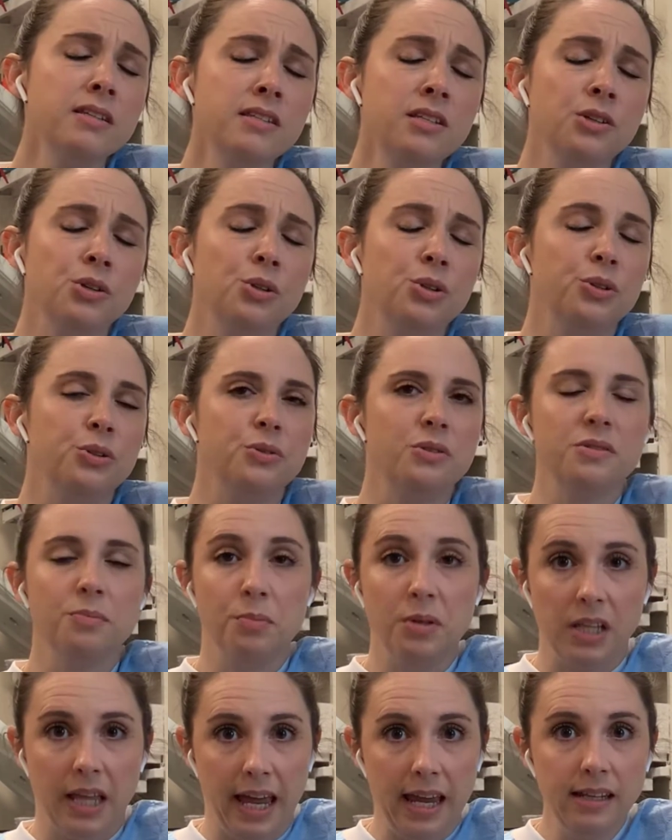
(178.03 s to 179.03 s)
This includes
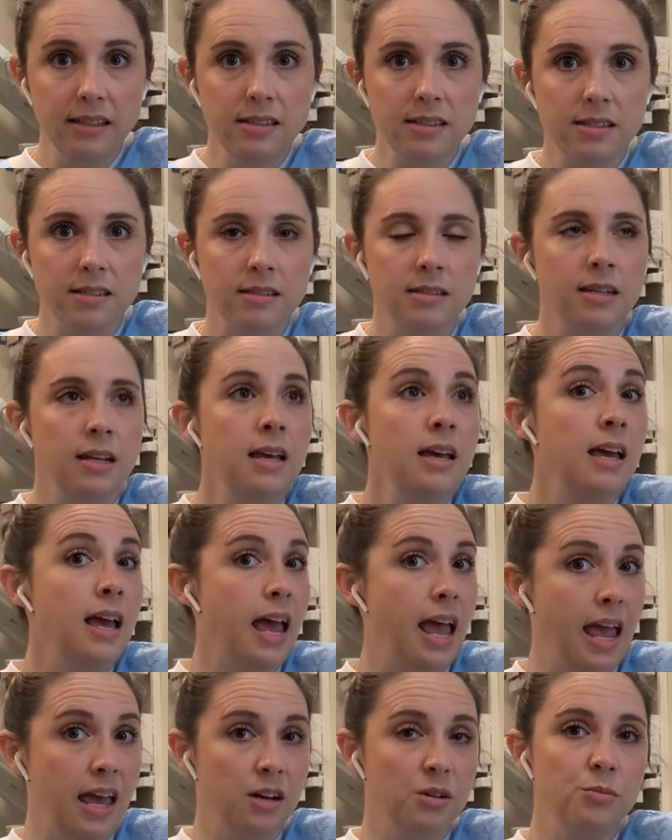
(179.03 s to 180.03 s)
plants,
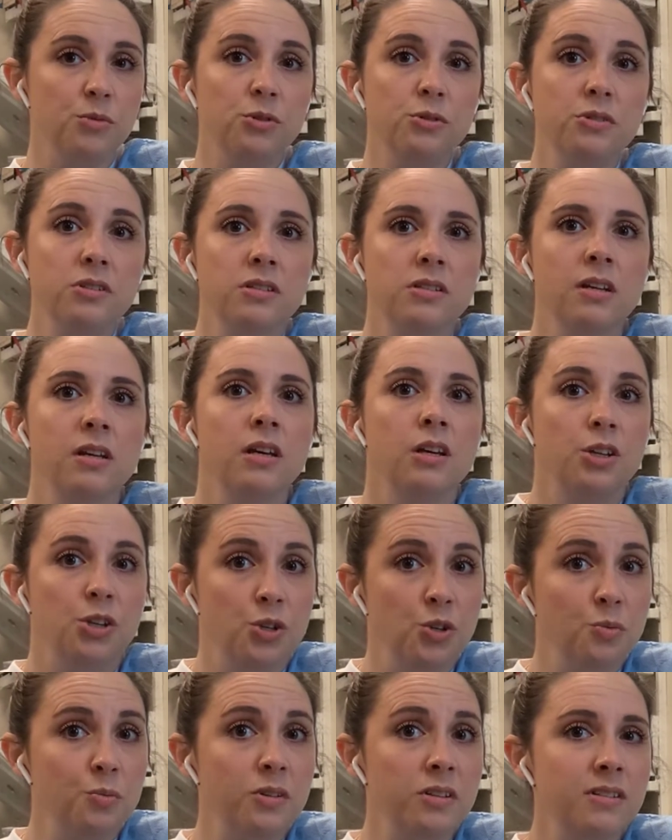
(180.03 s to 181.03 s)
animals,
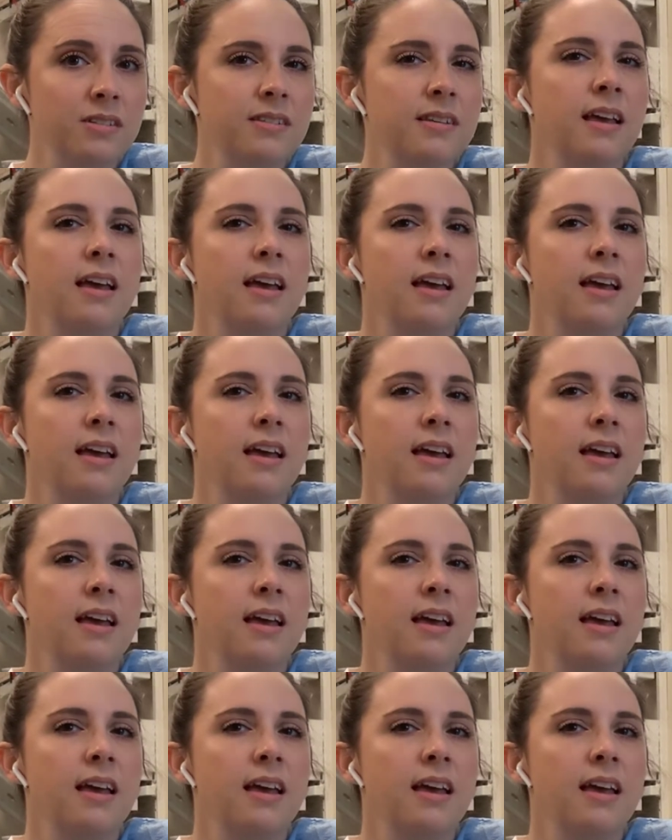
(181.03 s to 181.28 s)
humans,